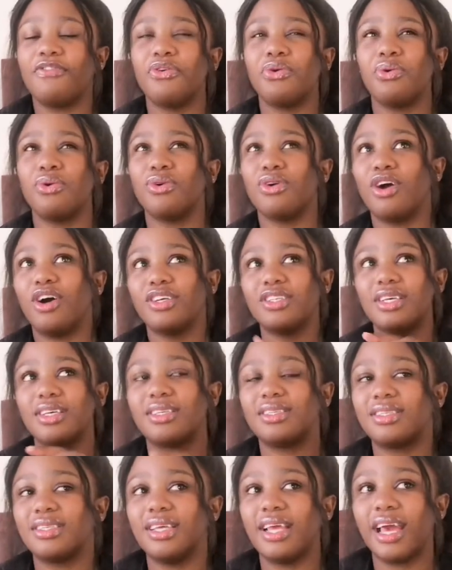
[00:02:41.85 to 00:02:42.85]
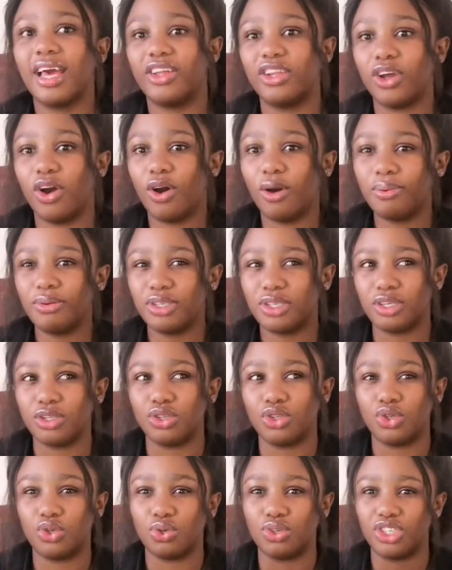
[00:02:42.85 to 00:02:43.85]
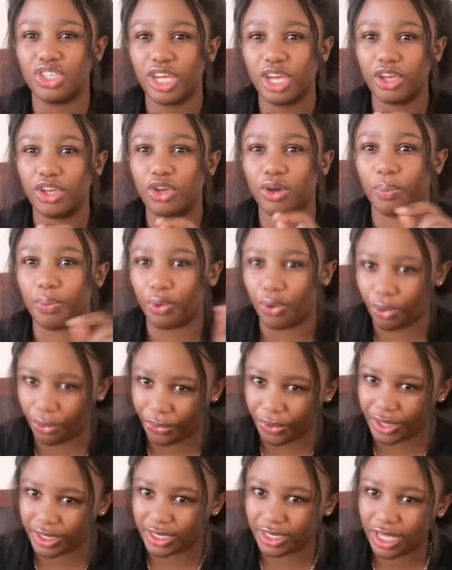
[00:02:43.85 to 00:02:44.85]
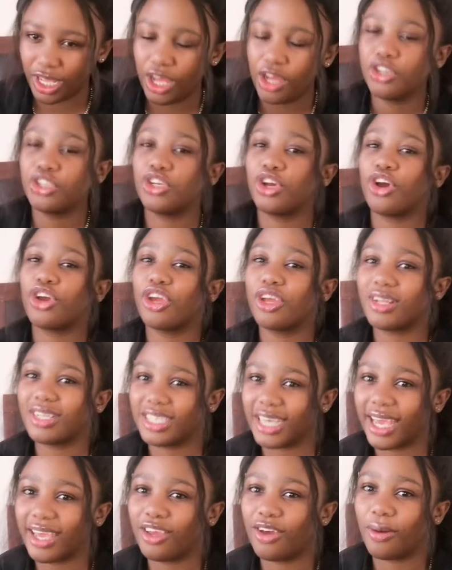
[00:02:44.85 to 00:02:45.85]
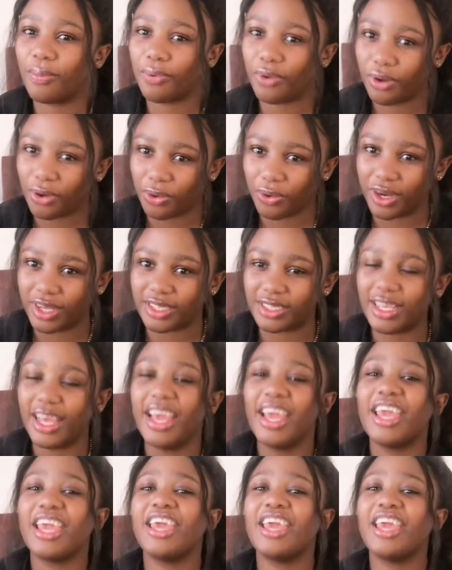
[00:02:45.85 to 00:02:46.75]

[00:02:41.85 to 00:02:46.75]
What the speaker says: You also see an option to check your progress. Check your progress.